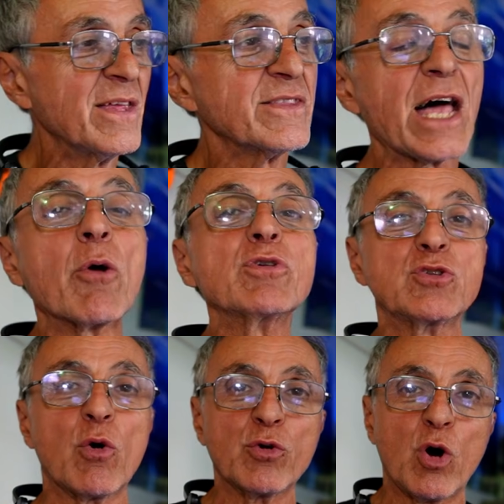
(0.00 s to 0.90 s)
that we
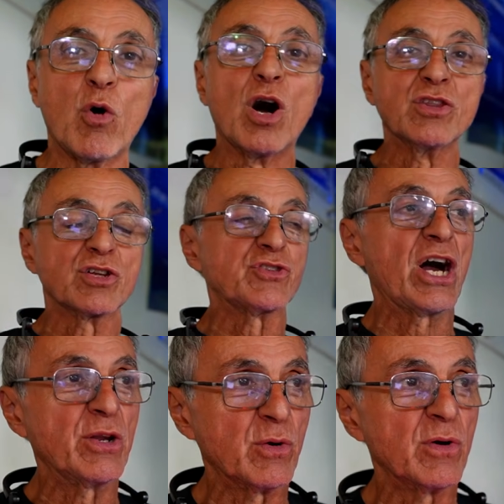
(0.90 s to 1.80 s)
don't know on the
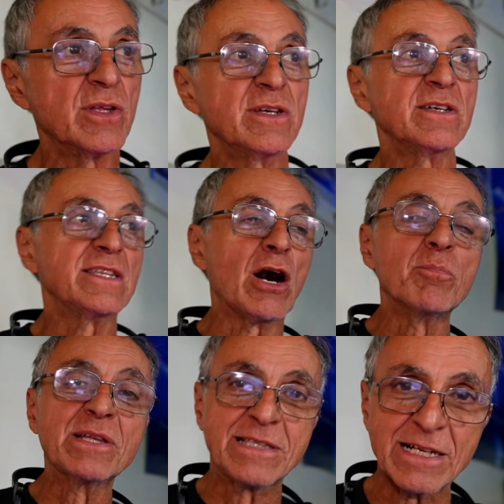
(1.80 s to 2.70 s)
dyno. That will
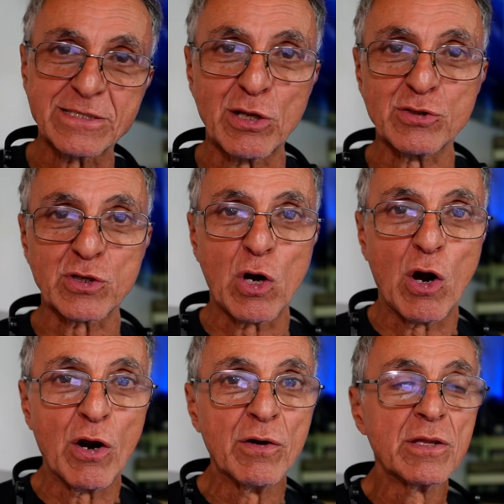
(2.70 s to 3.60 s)
be tested on the
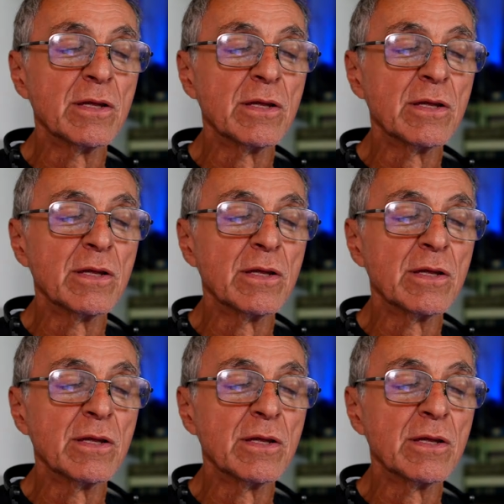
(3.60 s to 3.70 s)
car.